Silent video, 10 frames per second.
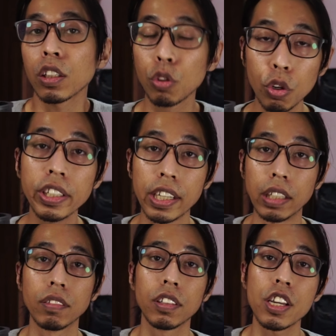
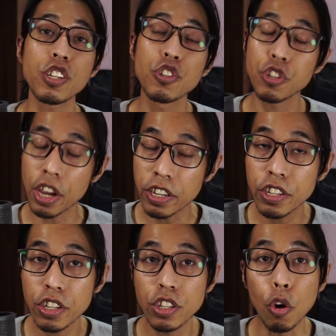Gulikit,
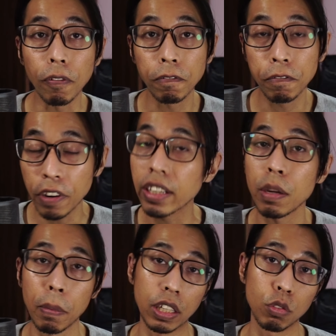change your
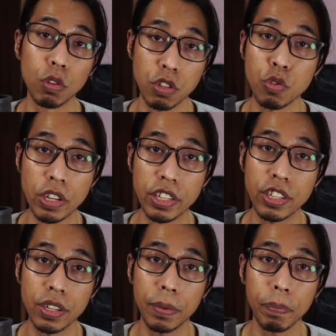freaking micro
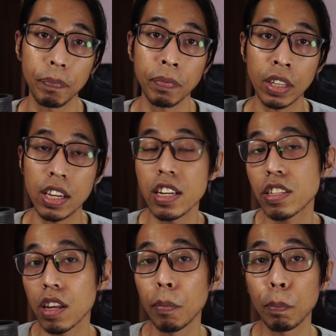switch.
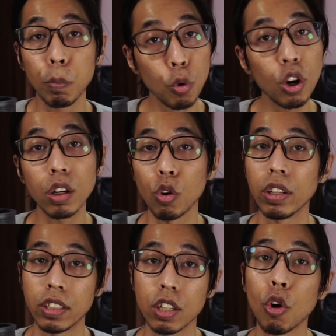It's a poor
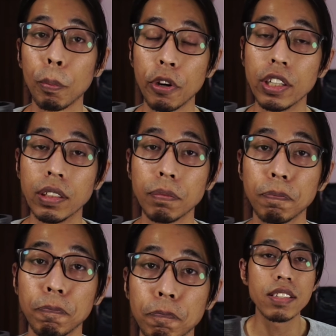quality component.
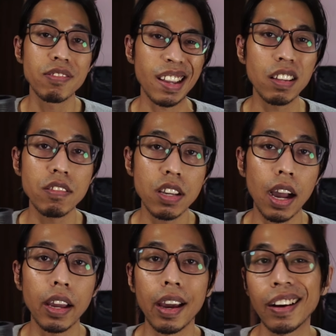Second thing
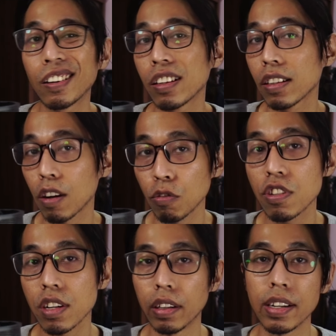I
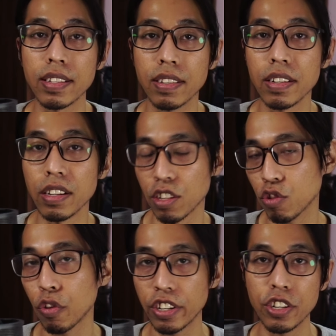encountered is the
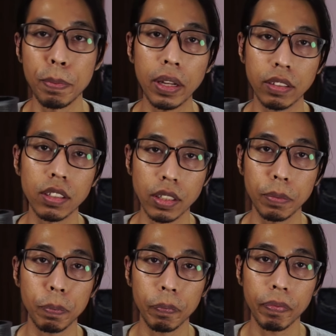scratchy
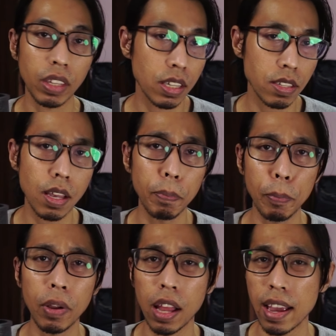button. Some
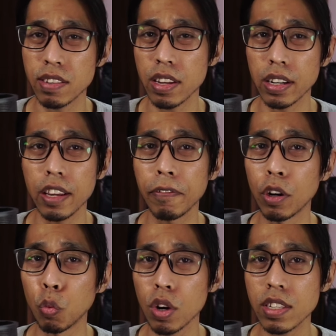people has it
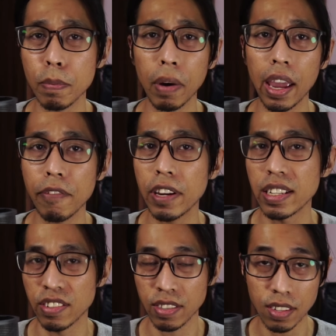even worse by having
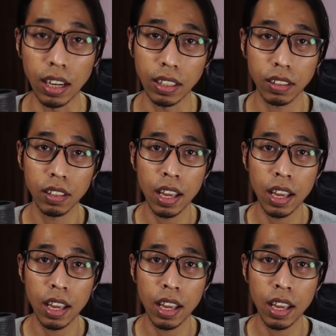it stuck.